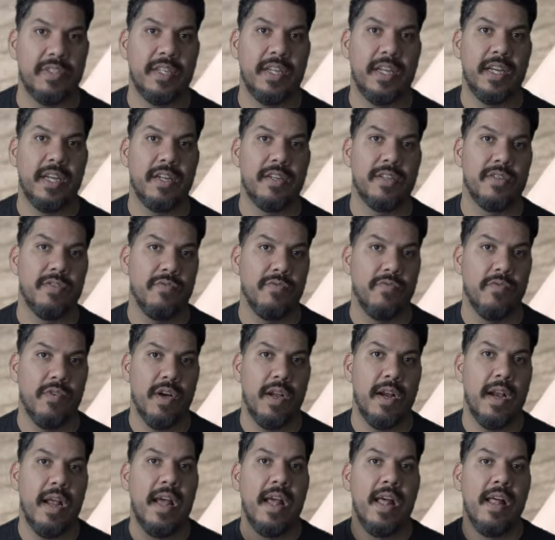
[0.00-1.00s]
to get it to
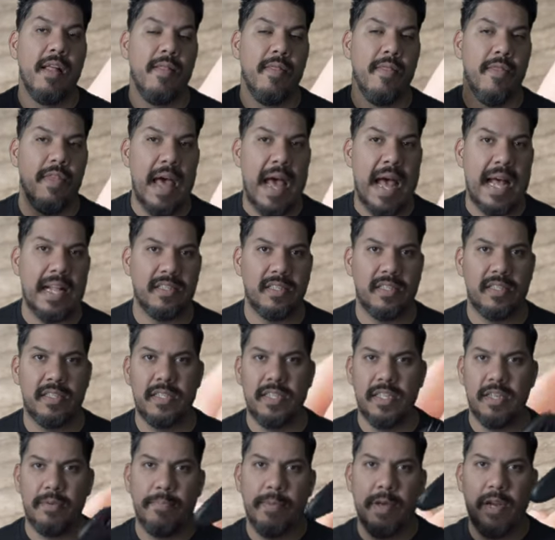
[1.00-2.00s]
run. That's
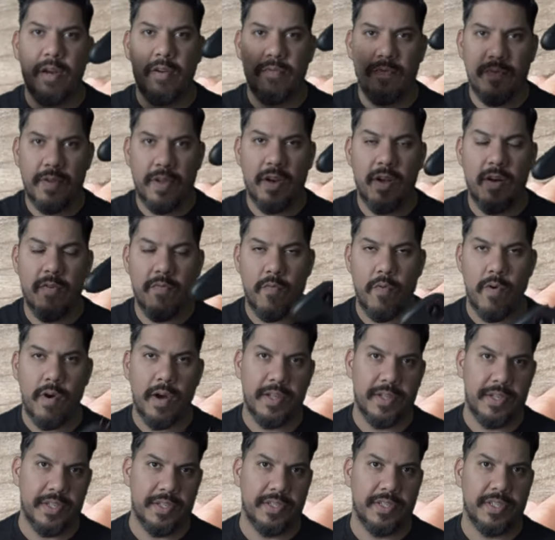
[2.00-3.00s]
the benefit of
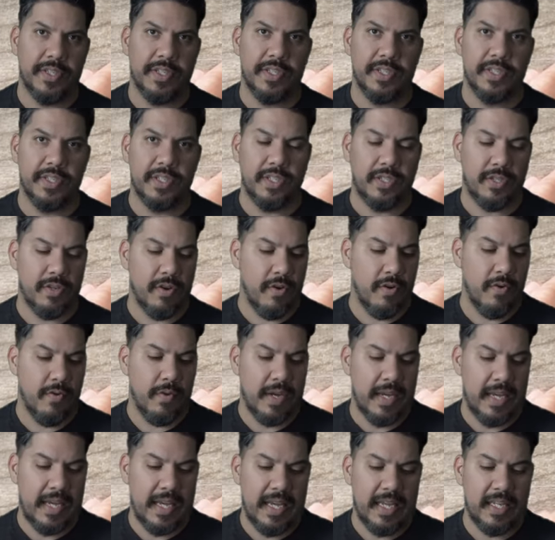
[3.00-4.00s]
why this is
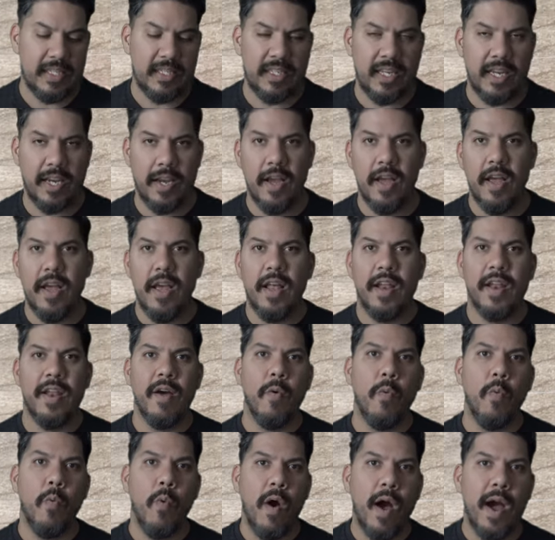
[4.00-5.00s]
so easy.
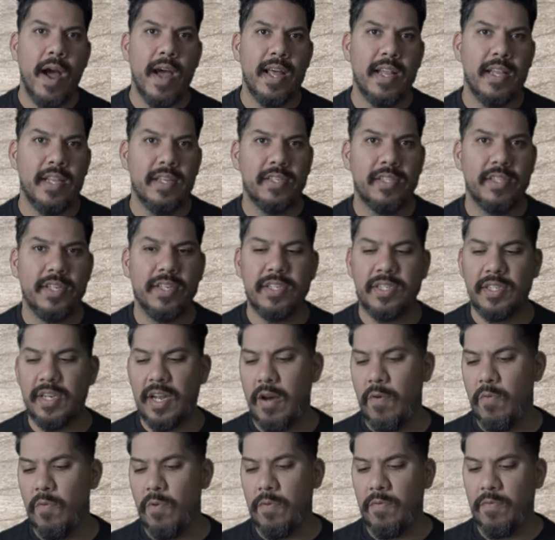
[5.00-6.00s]
Now why does this
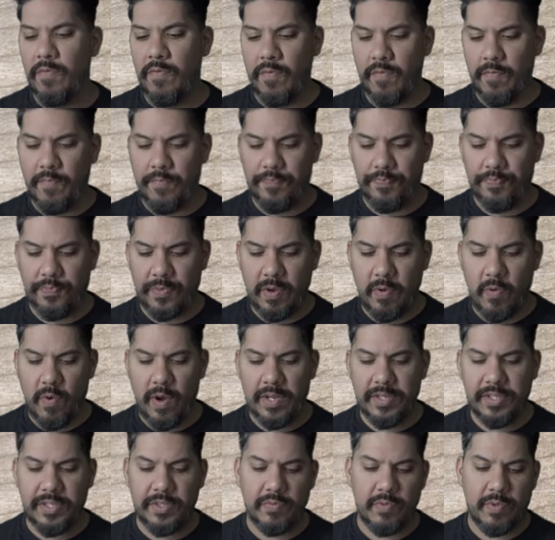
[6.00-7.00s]
not one
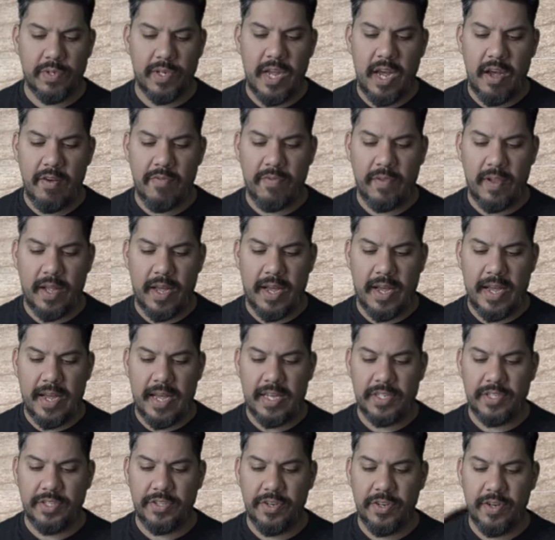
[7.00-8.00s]
why does this one not fly
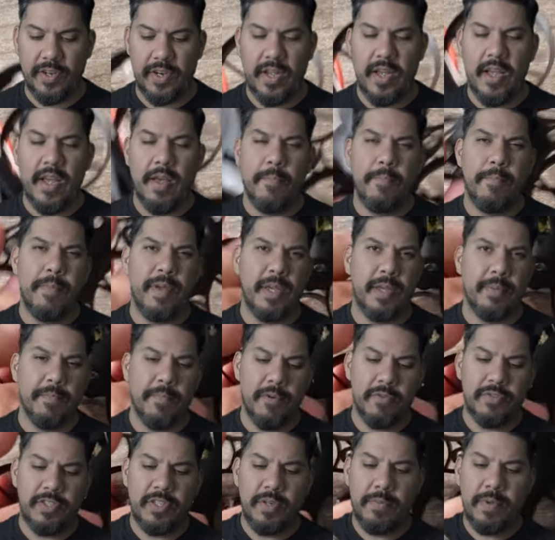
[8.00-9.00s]
as good? Be
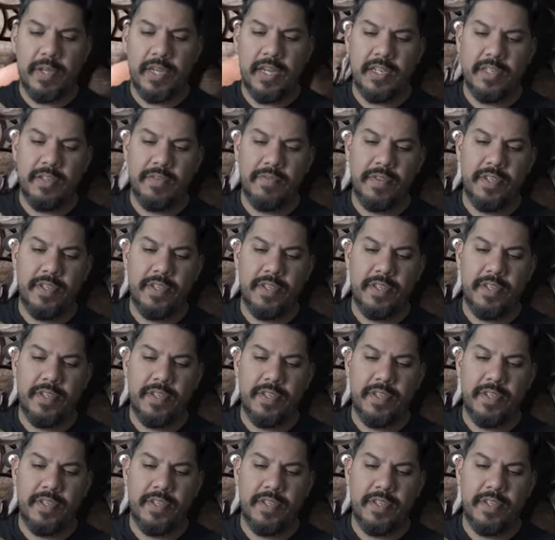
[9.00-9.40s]
mostly because of